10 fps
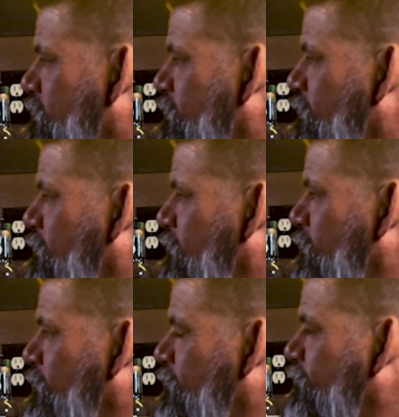
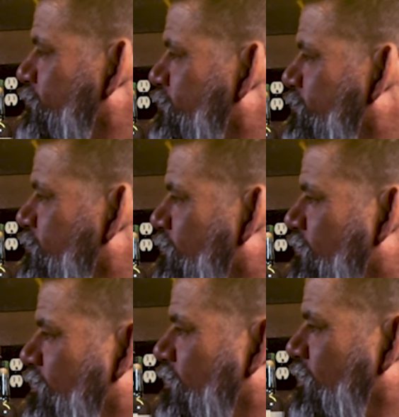
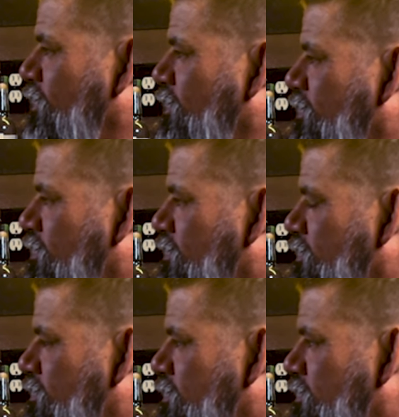
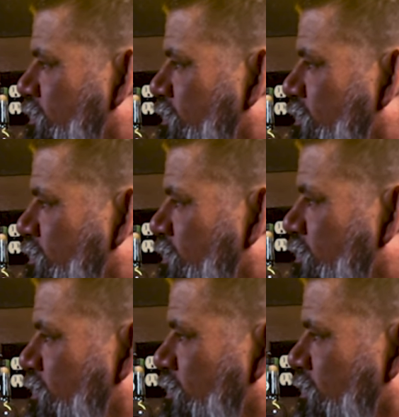
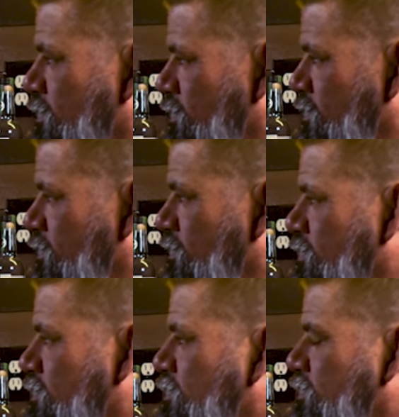
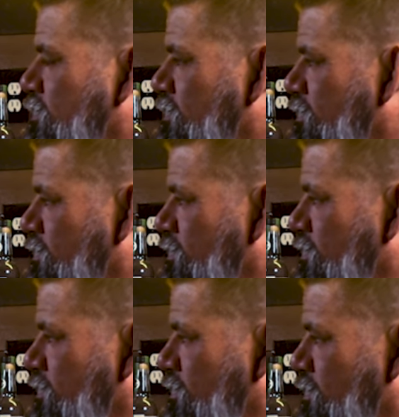
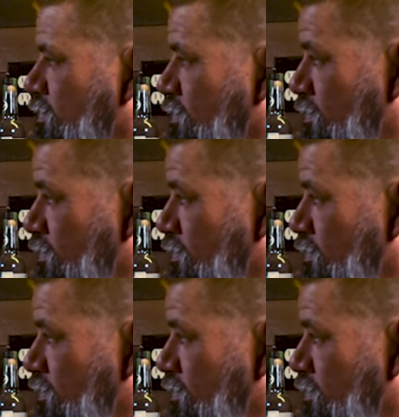(not speaking)